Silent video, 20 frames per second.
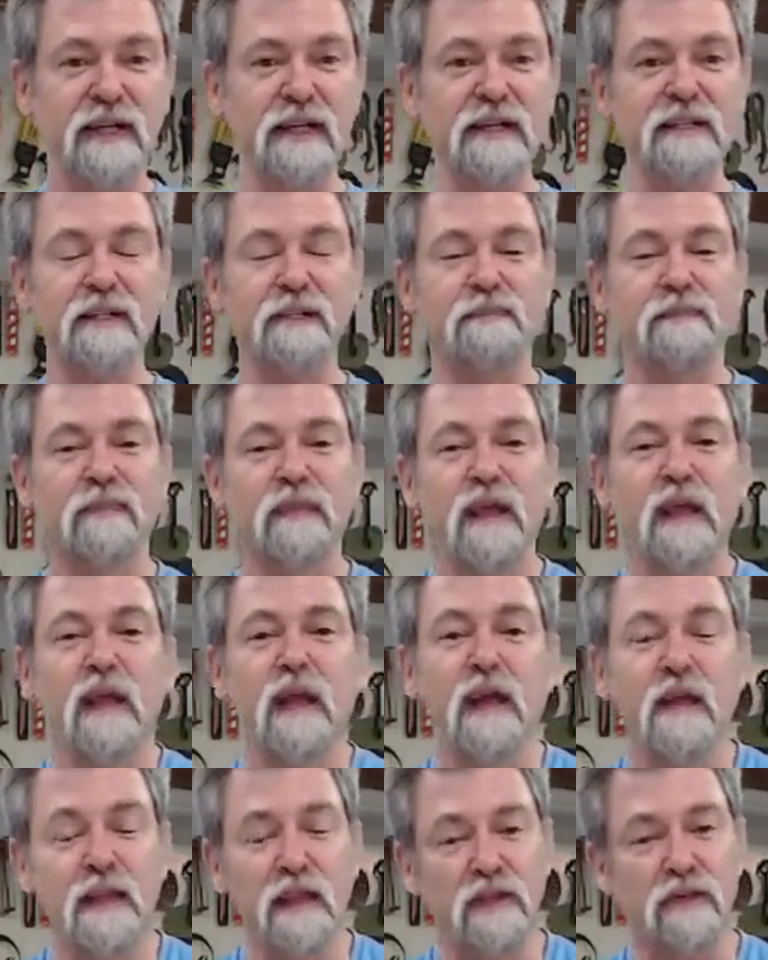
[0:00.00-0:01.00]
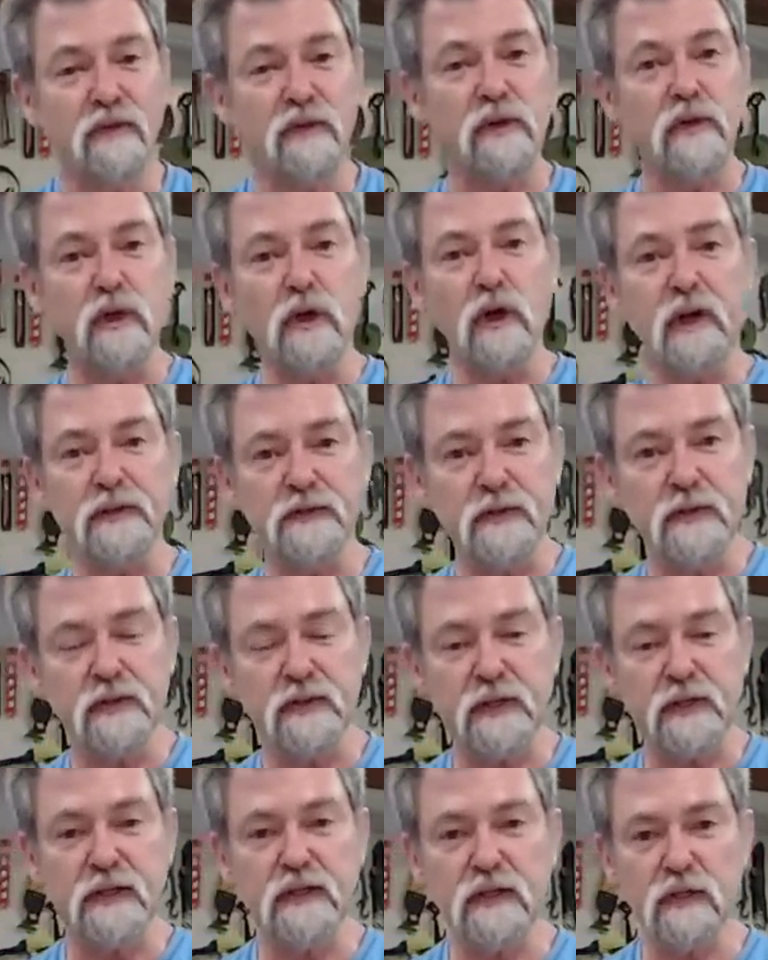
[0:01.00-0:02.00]
Easy. And that's for you guys in
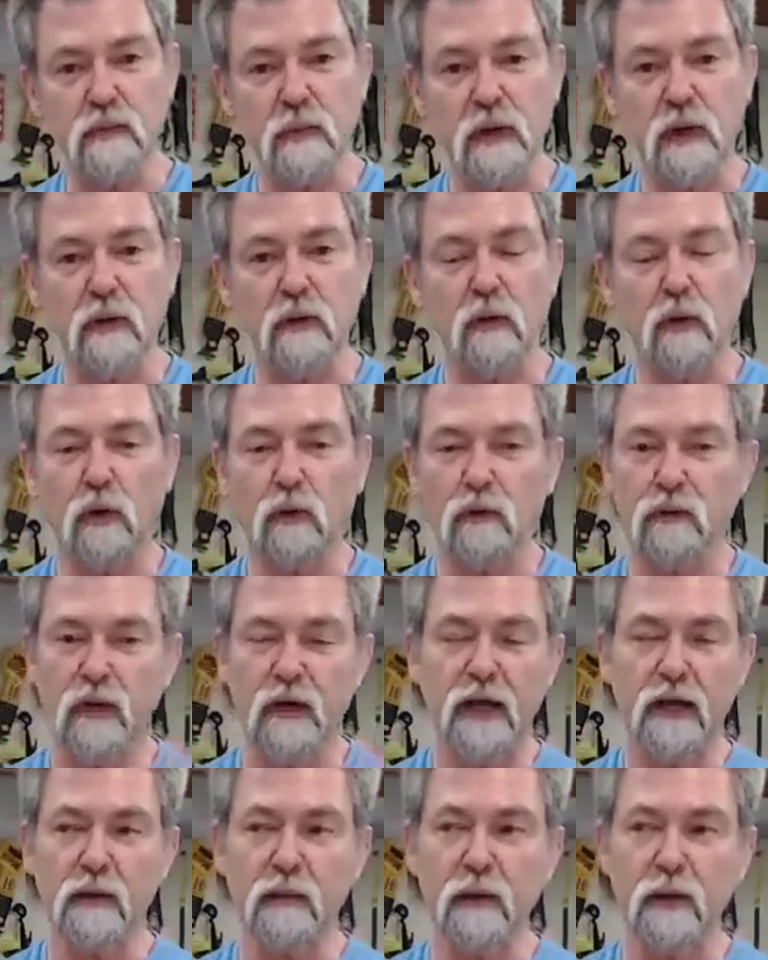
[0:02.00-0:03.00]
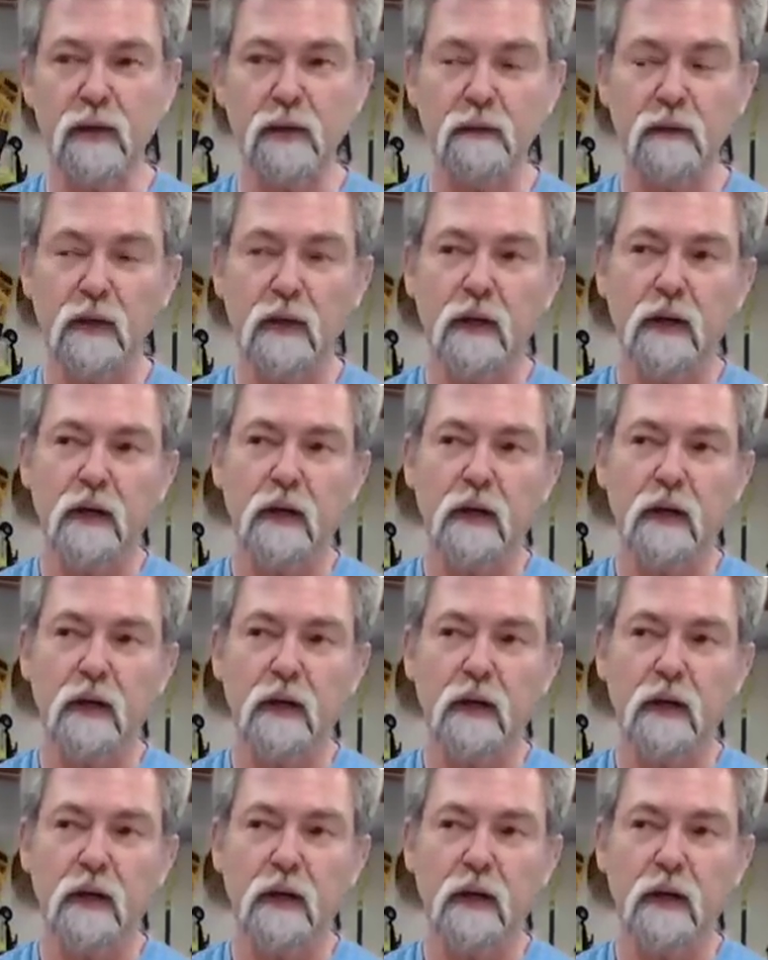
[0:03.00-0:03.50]
the States as well, or for anywhere.